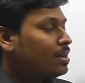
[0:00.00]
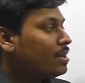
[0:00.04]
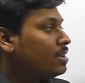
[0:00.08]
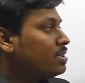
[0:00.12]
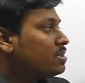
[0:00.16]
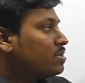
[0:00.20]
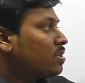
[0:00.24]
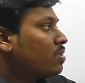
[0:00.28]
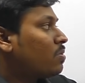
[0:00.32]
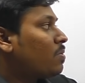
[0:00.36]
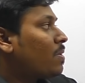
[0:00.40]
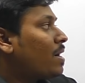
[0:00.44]

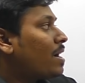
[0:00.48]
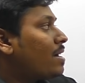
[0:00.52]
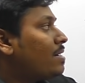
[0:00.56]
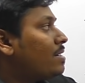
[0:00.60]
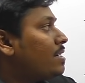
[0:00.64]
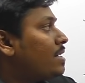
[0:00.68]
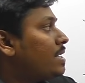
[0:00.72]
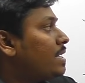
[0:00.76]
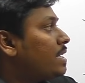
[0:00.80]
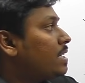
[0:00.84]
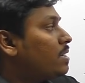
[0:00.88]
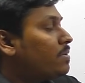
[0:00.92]
So
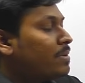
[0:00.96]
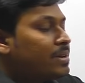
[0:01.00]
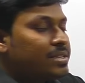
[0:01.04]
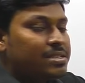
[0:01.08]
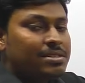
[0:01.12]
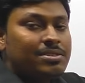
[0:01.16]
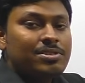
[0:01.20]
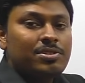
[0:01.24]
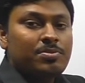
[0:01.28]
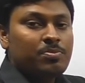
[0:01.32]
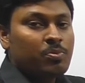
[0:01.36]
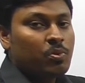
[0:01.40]
quadratic
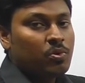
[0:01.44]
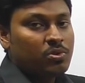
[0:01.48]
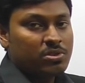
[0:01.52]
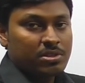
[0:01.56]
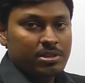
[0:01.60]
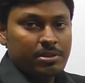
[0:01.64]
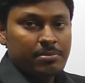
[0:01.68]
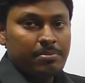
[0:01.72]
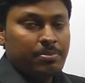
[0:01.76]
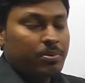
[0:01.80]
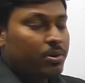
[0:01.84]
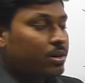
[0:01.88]
equation is most
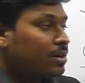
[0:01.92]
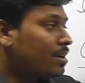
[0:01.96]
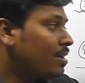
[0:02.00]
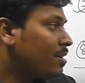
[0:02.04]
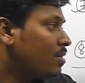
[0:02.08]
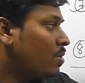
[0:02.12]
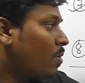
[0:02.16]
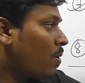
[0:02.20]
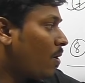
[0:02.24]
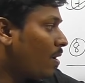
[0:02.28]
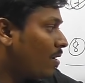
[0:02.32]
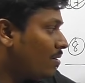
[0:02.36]

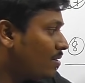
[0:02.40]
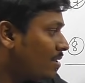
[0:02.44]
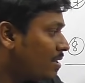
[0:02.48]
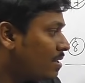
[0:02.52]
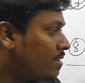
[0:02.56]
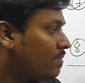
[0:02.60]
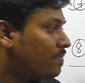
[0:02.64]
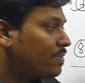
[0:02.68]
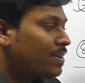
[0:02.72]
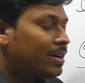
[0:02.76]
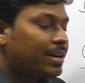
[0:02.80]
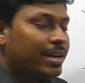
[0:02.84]
important, all the
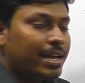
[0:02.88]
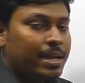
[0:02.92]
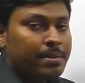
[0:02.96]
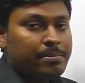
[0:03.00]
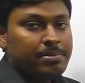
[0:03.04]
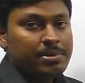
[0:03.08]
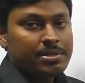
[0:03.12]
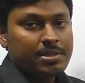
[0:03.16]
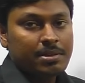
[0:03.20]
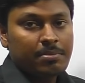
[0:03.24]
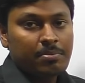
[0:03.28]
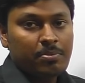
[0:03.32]
different type
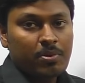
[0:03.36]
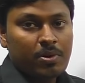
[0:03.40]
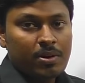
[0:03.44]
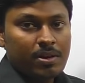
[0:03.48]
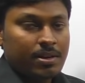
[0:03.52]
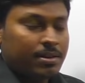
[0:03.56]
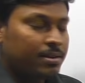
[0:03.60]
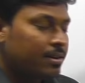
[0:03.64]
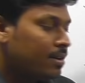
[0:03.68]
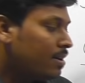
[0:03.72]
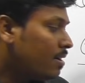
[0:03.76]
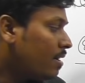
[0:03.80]
is
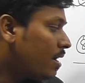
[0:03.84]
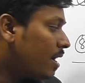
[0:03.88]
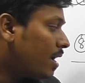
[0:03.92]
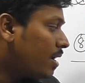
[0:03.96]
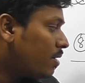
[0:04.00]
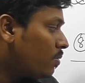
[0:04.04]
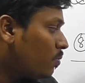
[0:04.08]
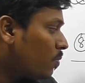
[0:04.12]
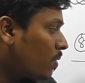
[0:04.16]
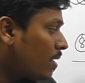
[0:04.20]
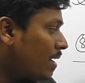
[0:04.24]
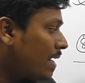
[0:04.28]
important,
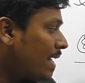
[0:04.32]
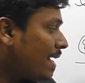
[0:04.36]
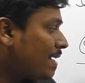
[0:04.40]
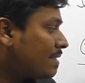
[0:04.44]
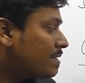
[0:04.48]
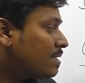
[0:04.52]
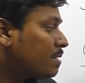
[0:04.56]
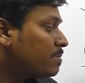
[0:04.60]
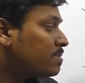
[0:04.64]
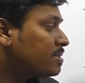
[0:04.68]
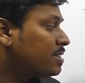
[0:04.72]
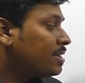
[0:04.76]
and one
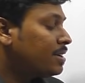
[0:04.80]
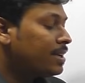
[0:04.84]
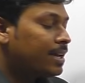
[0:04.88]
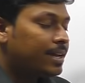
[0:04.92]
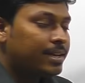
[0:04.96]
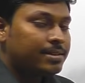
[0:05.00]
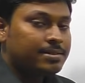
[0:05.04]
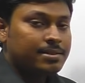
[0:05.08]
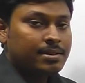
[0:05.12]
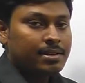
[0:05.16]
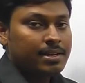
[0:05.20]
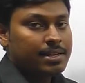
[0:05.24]
exceptional
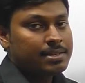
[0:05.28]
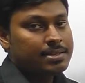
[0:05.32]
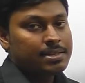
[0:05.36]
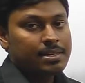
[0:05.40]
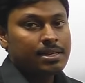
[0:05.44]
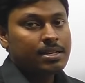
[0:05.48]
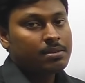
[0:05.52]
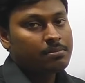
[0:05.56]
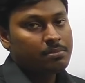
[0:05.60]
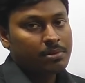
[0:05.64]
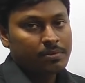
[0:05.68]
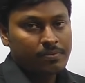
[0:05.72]
case in lesson
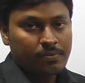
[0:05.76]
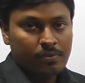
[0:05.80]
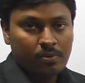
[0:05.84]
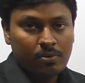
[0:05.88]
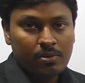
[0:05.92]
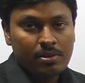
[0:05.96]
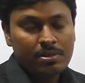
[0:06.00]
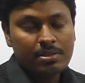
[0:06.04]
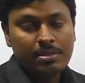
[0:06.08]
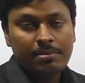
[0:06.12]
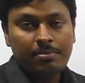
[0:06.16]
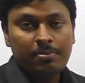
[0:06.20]
number
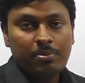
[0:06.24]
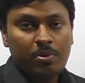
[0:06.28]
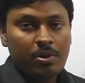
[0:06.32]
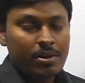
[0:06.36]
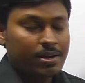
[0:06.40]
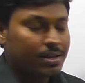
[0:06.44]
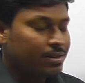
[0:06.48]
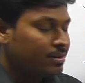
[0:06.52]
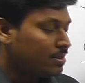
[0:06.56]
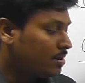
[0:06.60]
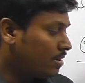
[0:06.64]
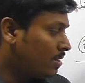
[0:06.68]
4 is
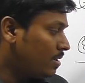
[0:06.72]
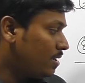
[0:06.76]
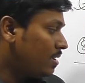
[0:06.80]
important.